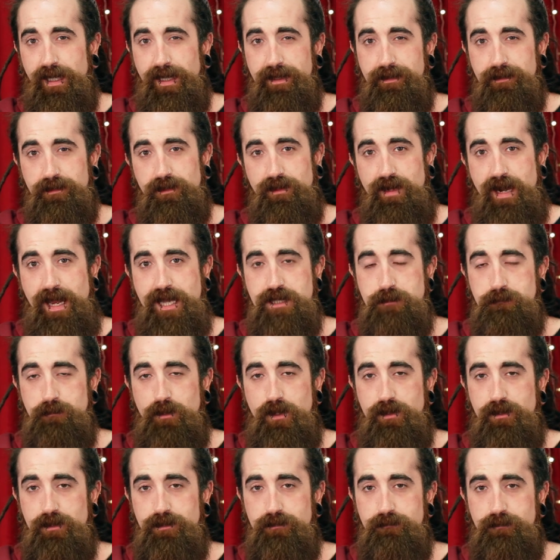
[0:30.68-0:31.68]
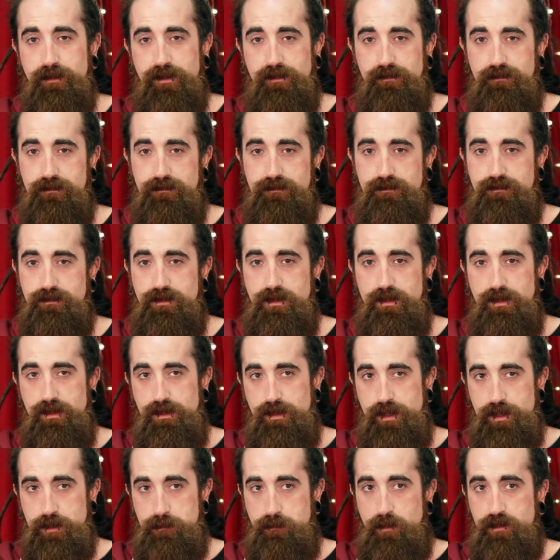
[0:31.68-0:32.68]
kind of grasp on it because
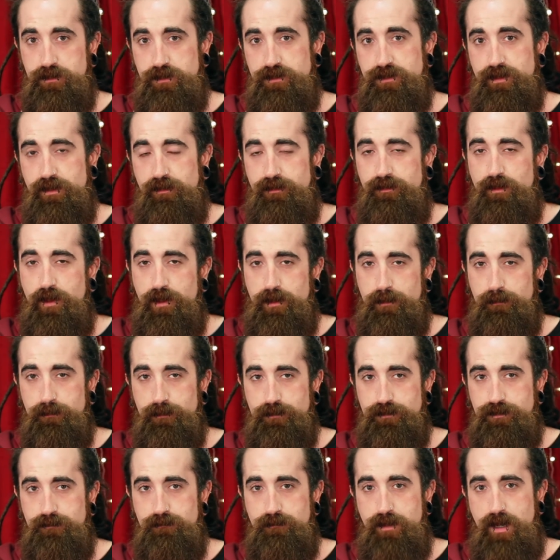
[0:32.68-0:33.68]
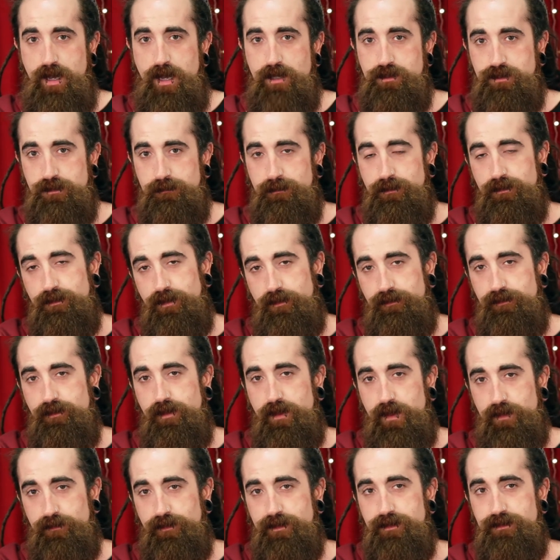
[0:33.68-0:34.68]
as much as I thought it was impossible, I
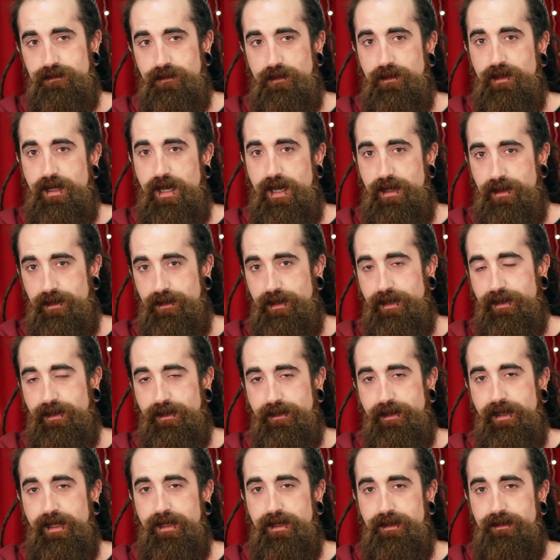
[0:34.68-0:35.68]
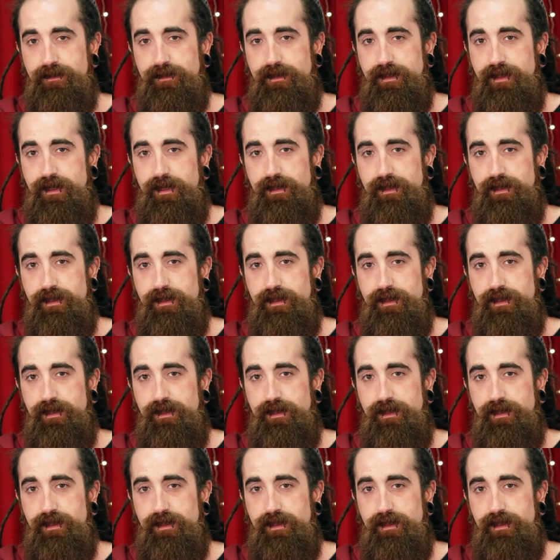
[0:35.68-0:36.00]
thought if I stuck at it, I could get it in the